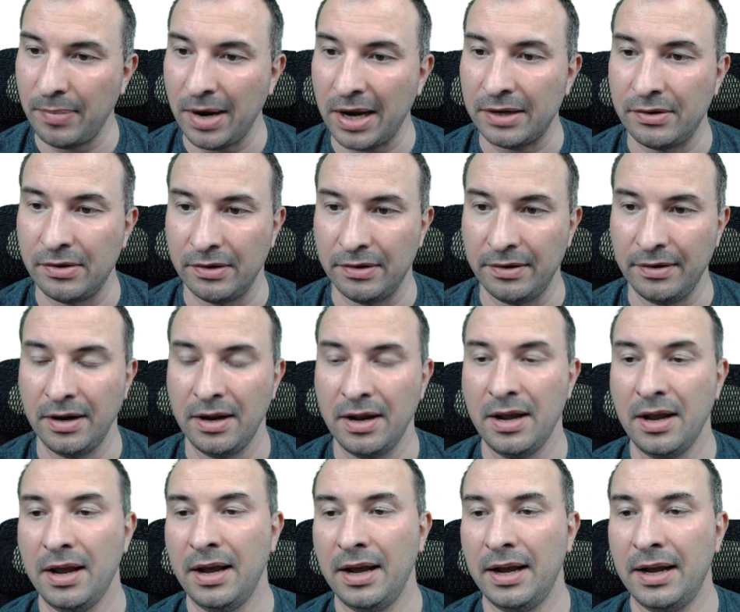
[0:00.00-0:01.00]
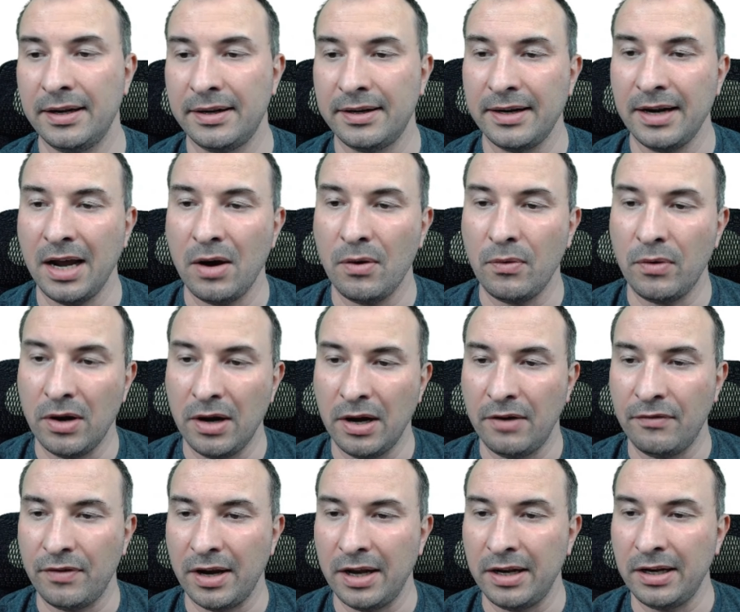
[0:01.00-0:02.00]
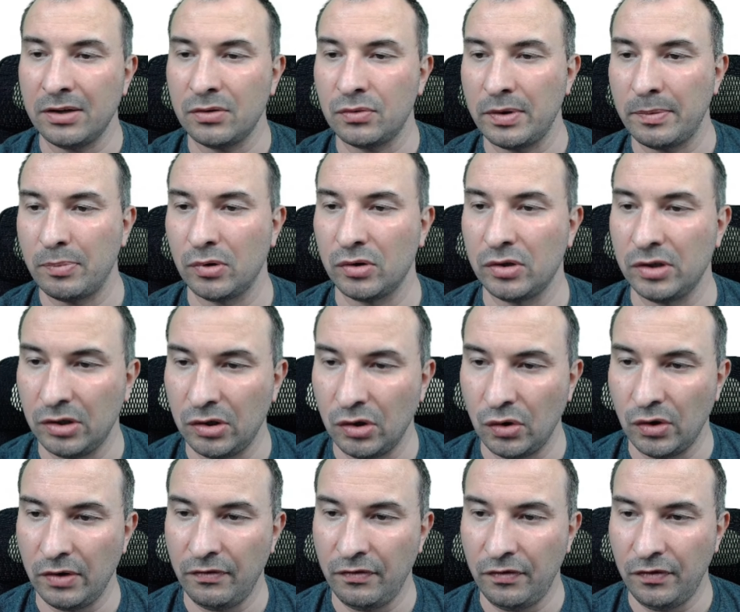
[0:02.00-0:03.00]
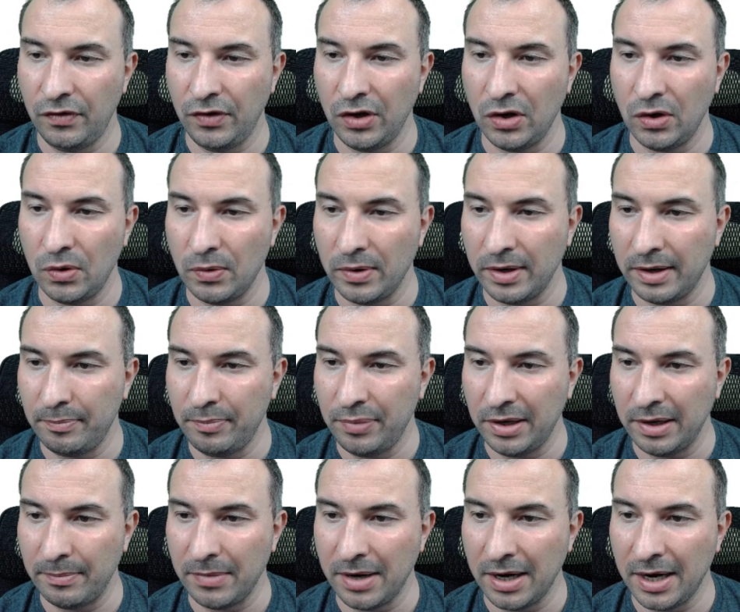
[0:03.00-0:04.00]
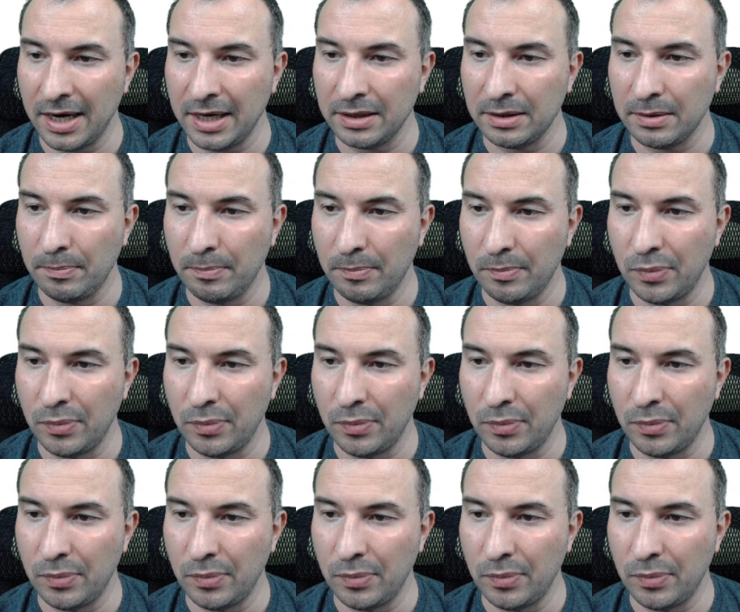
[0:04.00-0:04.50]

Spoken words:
button, and now you have NX repository view npm add